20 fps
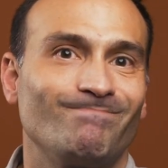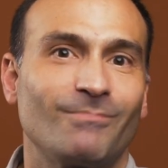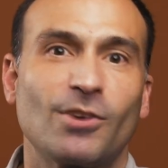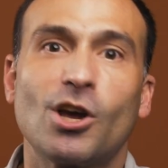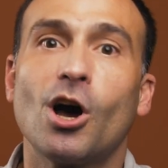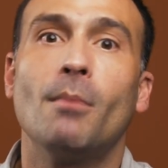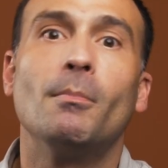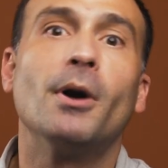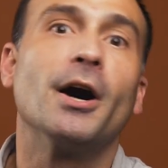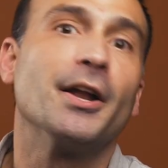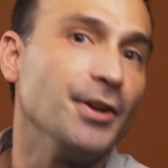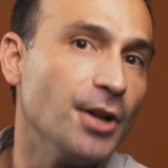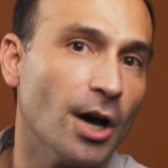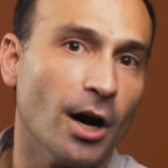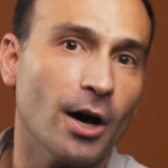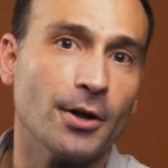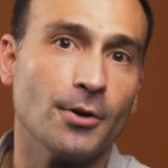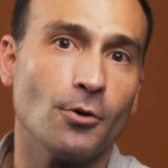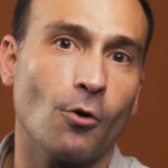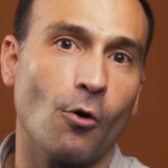come
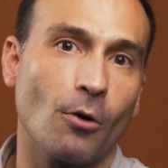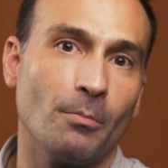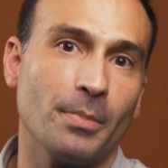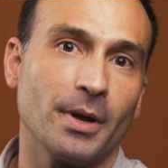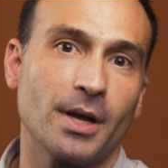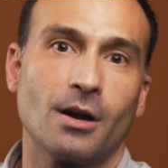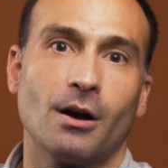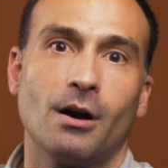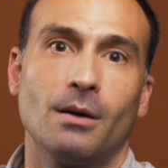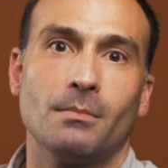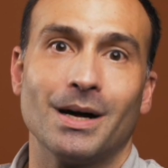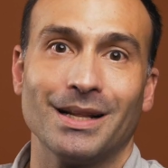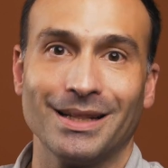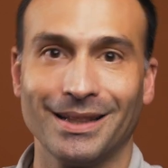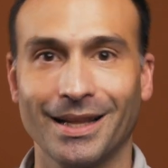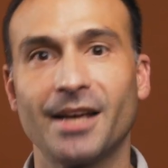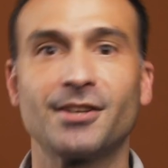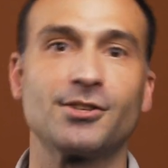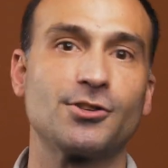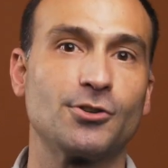undone or become
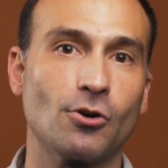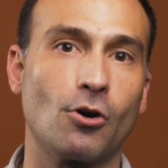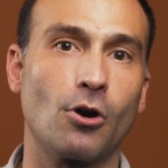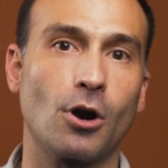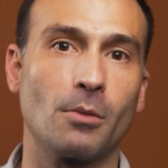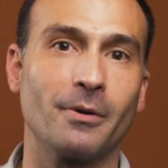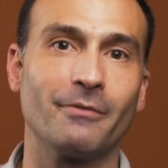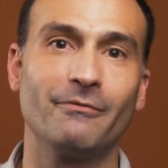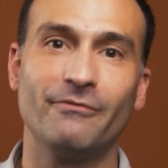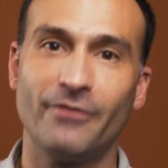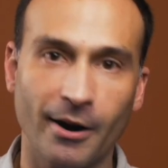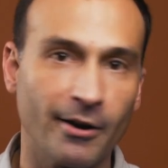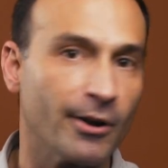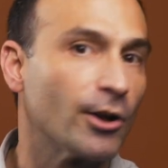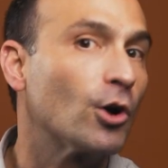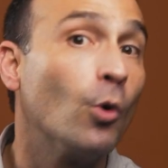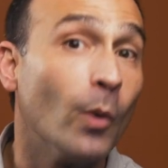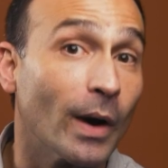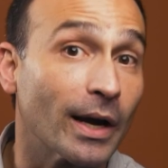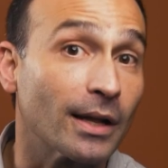less sharp very
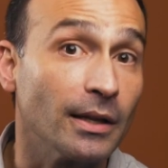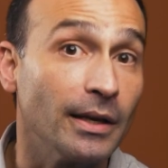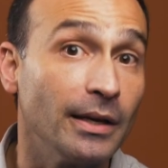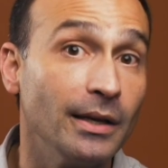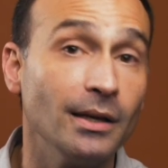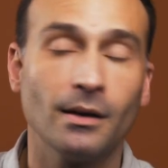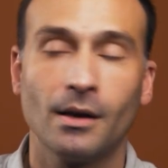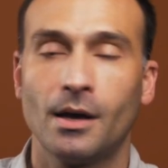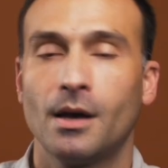quickly.